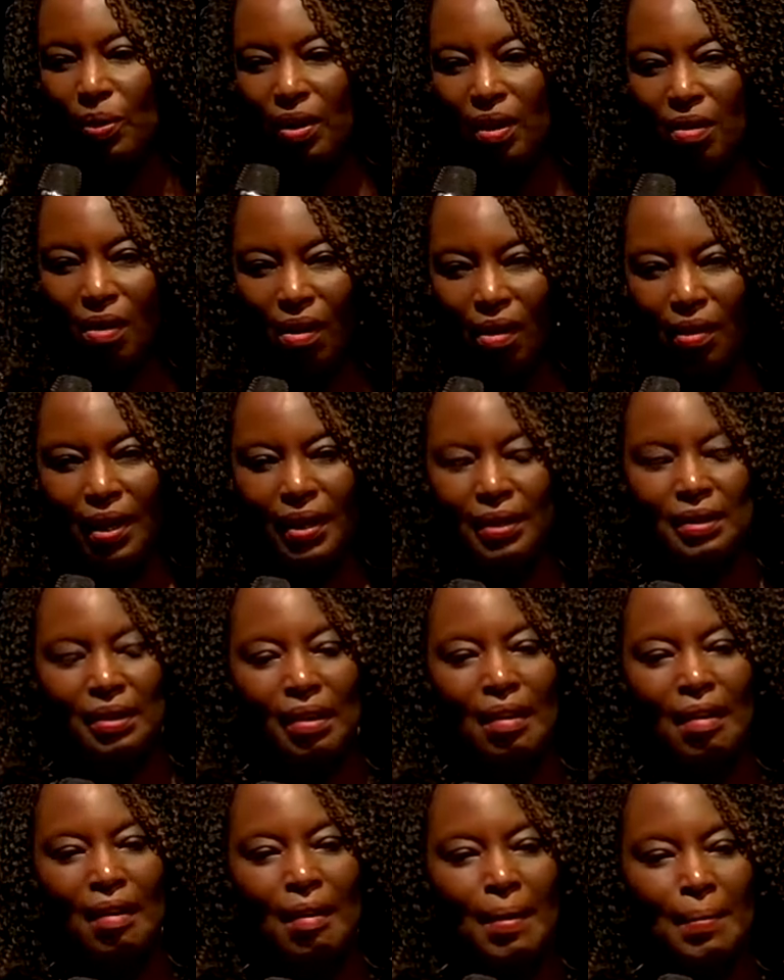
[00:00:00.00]
call it,
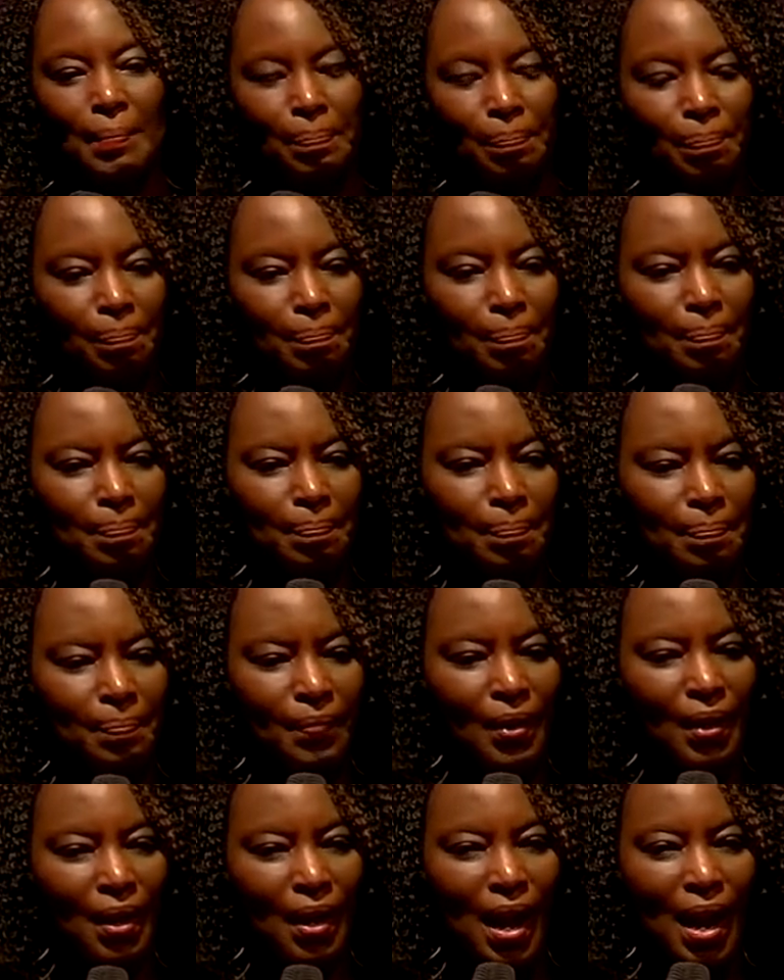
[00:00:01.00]
mm,
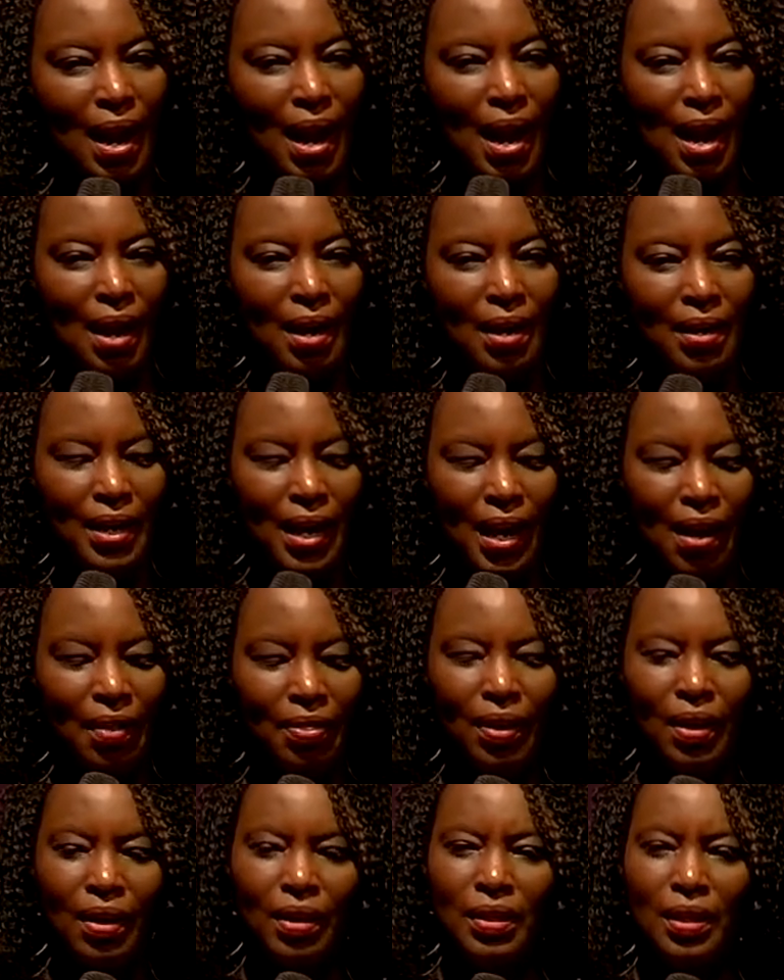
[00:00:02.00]
are, are
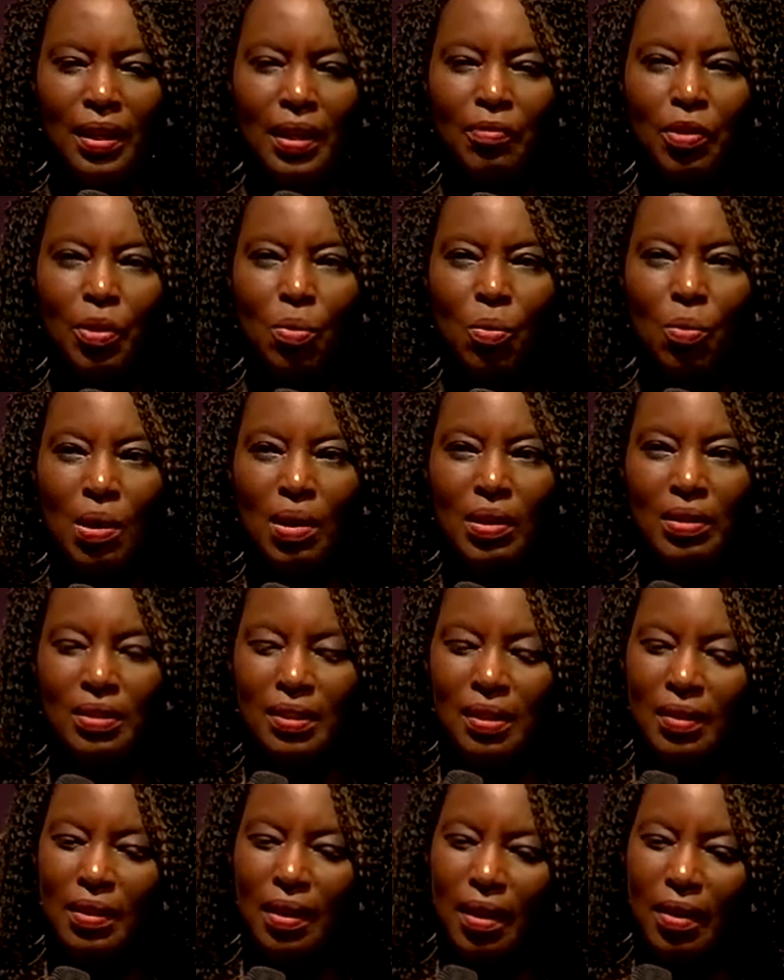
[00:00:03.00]
the, if you want,
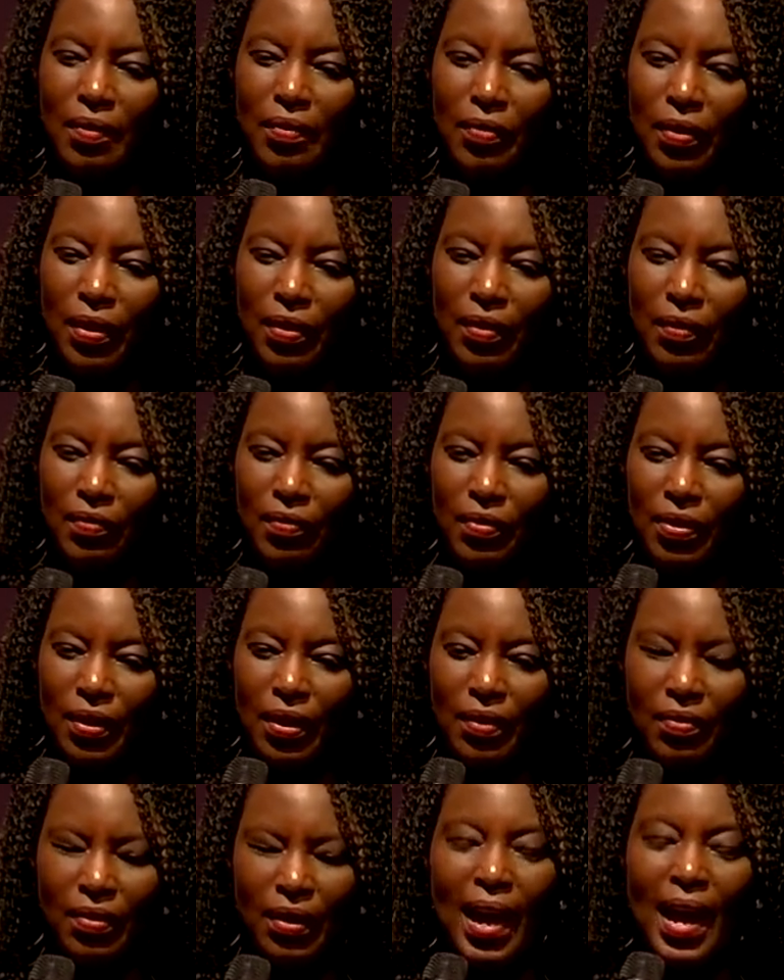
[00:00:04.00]
the, the, the,
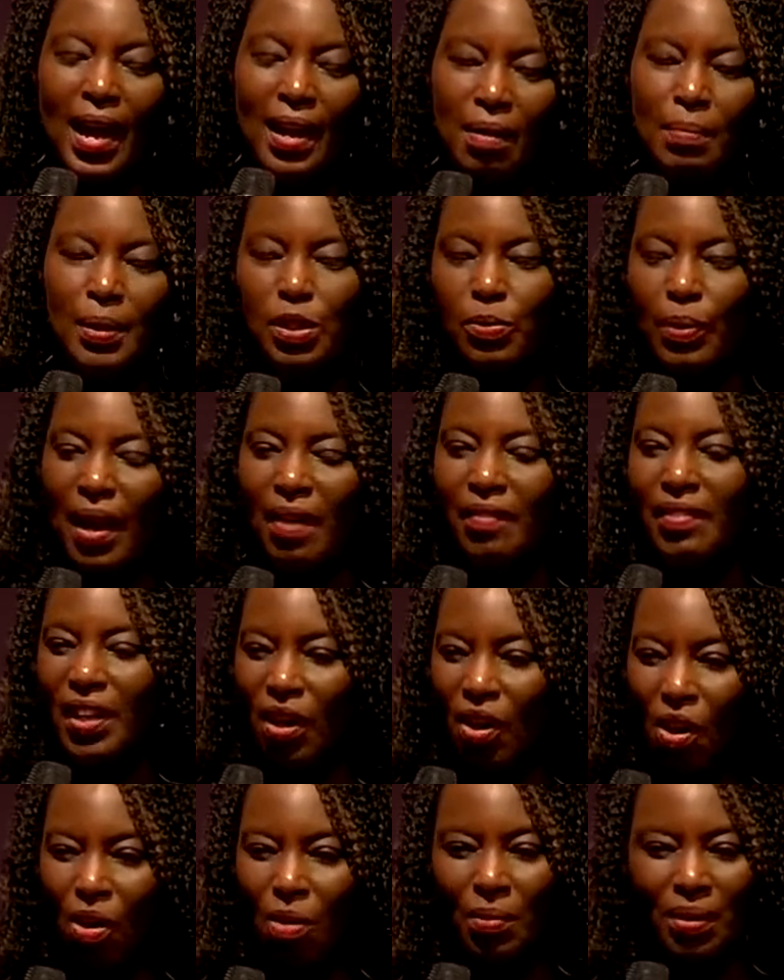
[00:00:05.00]
the elements we have in
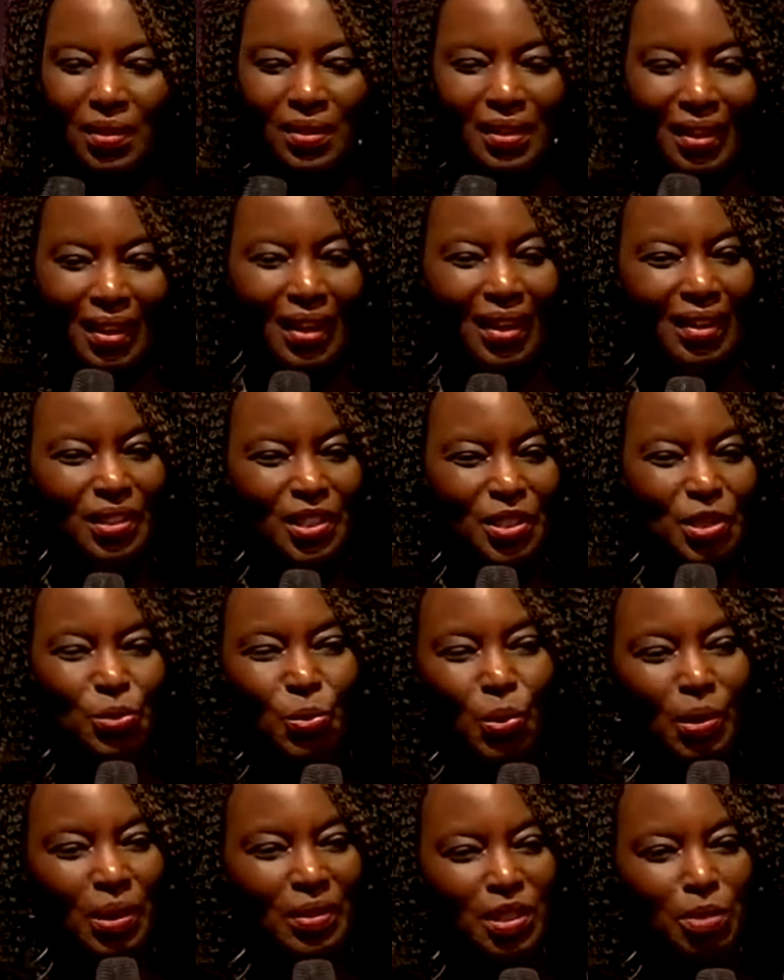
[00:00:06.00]
common. Uh, this is
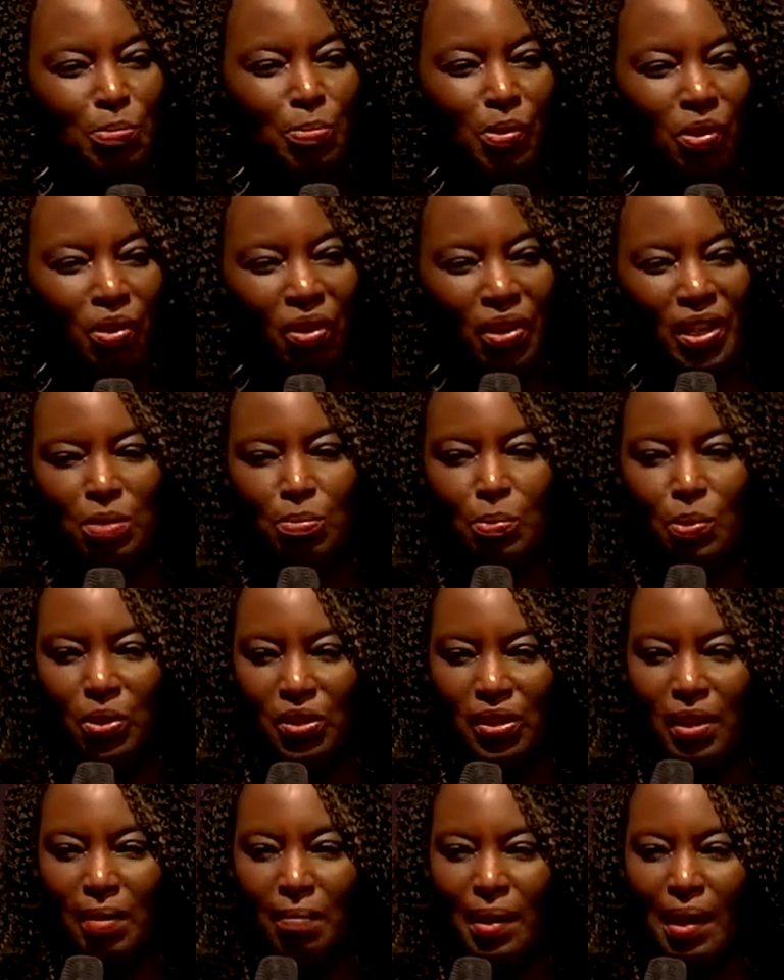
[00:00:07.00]
what this prologue is
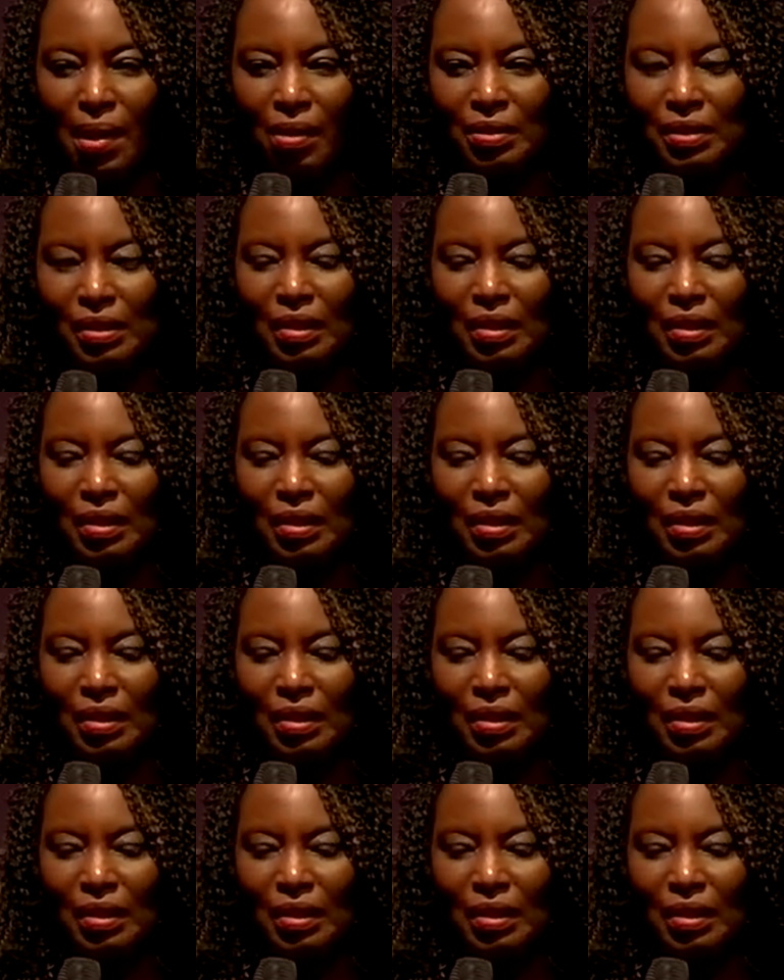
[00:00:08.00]
mostly about